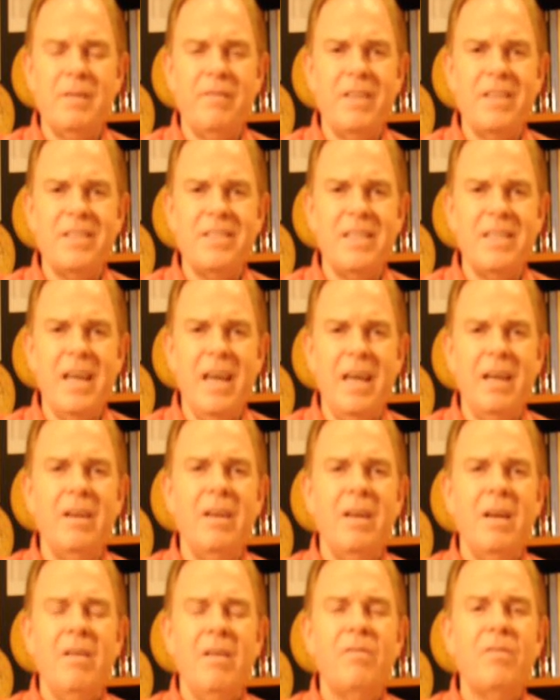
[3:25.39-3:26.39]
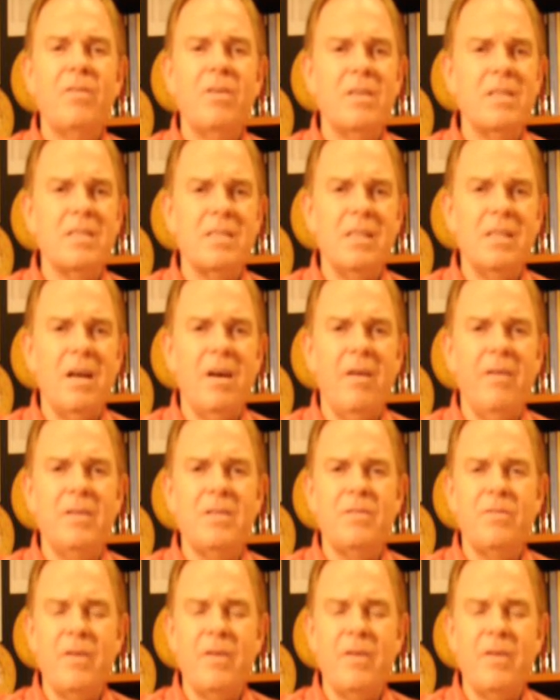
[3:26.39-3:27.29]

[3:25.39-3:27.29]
of this date for as low as